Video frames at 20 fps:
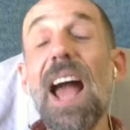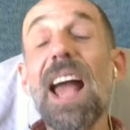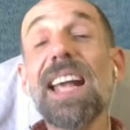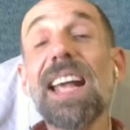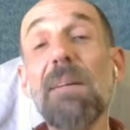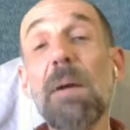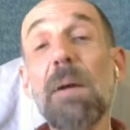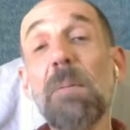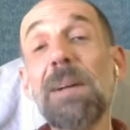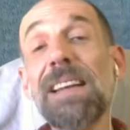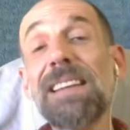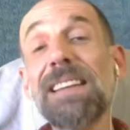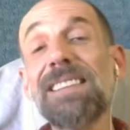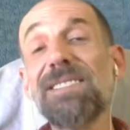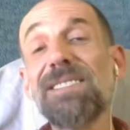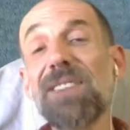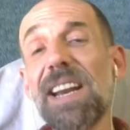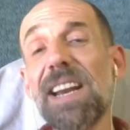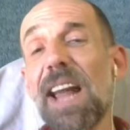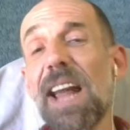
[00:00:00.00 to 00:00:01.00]
Give me a
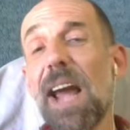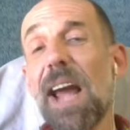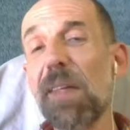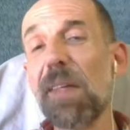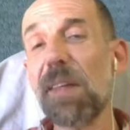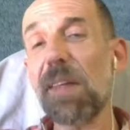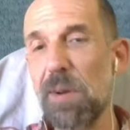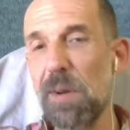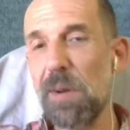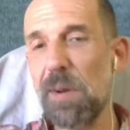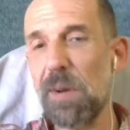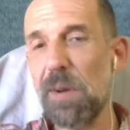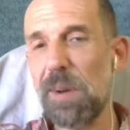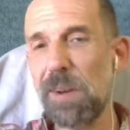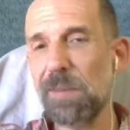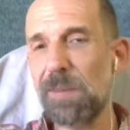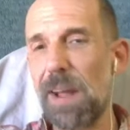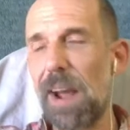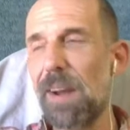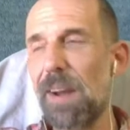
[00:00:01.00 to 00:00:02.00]
prediction right now that 2 years
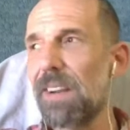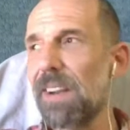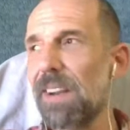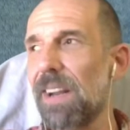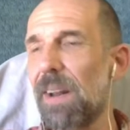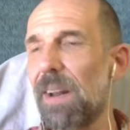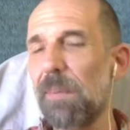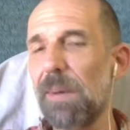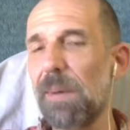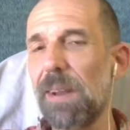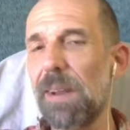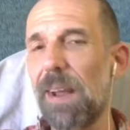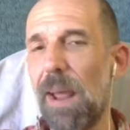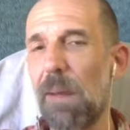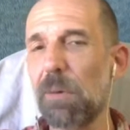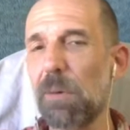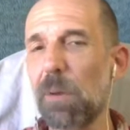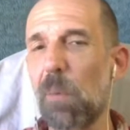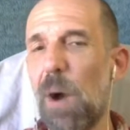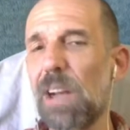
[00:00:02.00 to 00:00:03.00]
from now you're going to be
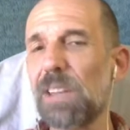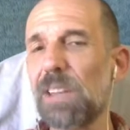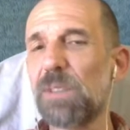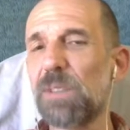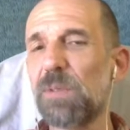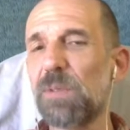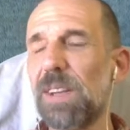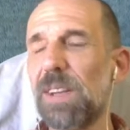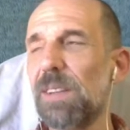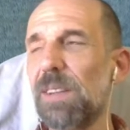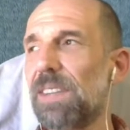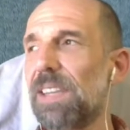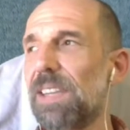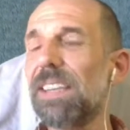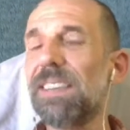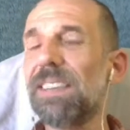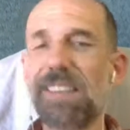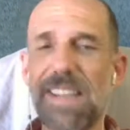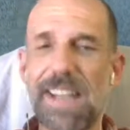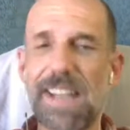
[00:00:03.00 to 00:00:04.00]
able to watch this video
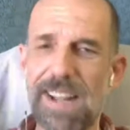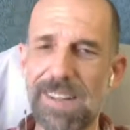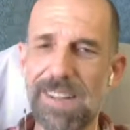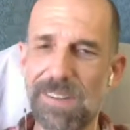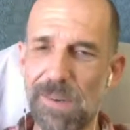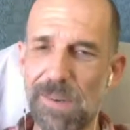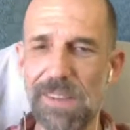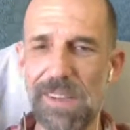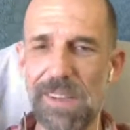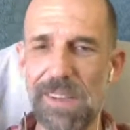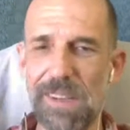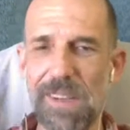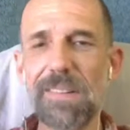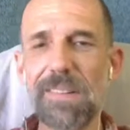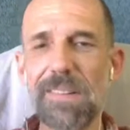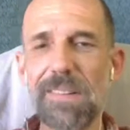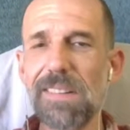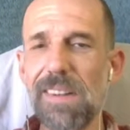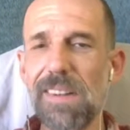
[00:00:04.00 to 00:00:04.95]
and see, I told you.